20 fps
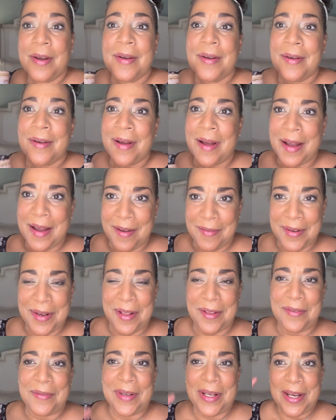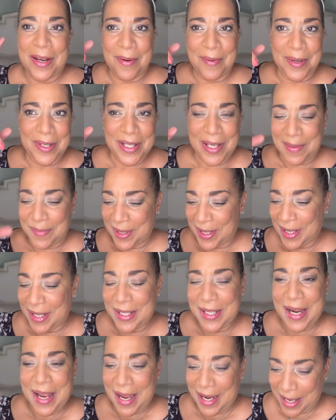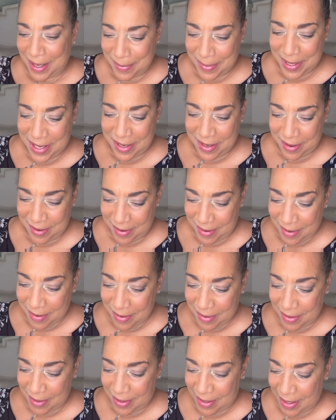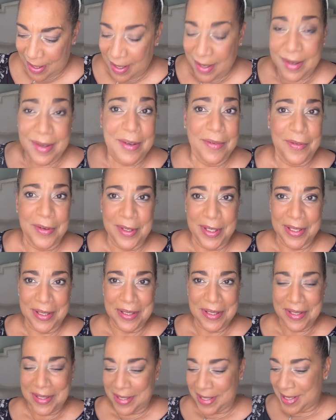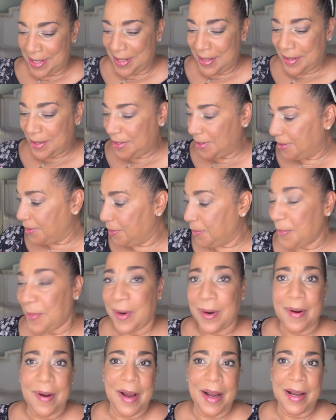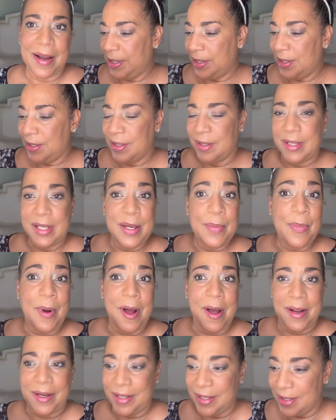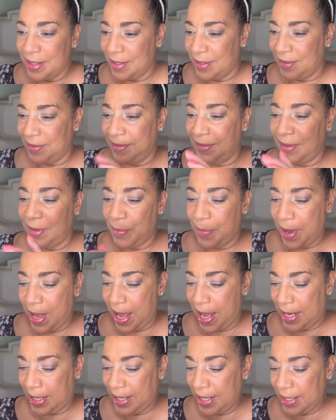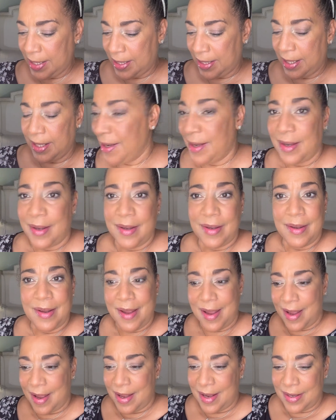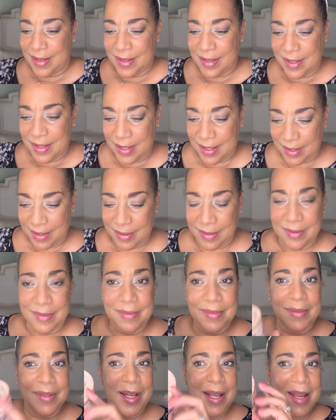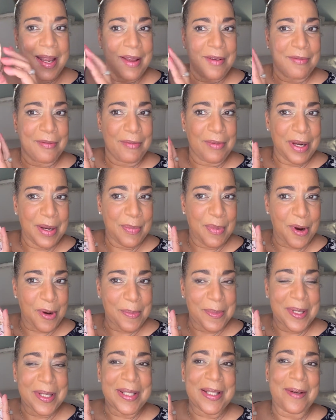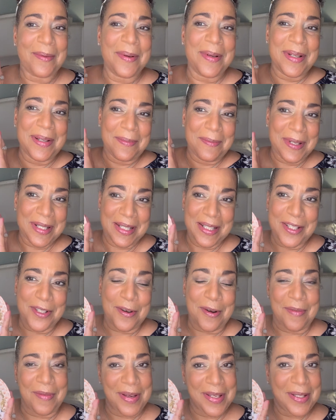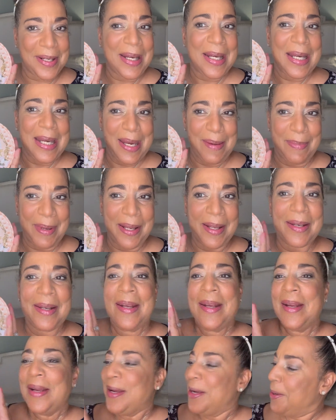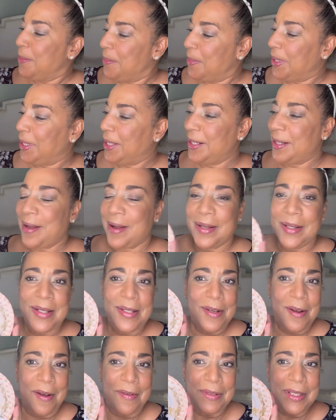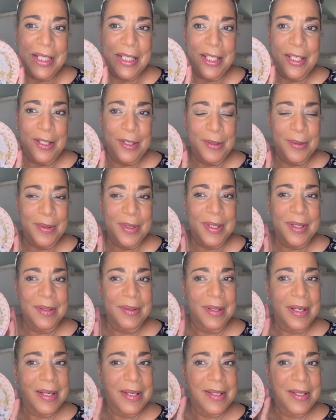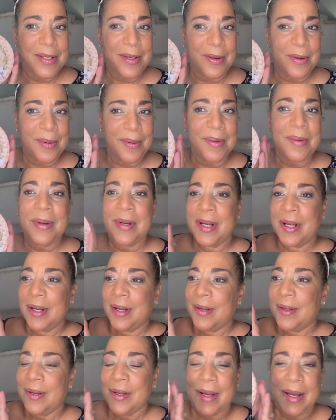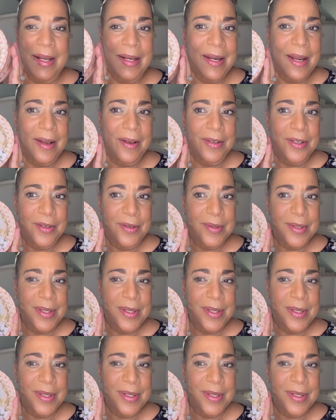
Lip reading: I have another video which I'm going to tag up here if you didn't see it, where I depotted the palette, and I have repurposed. I wasn't sure if I was going to keep it, but I thought it's awfully cute, and so I now use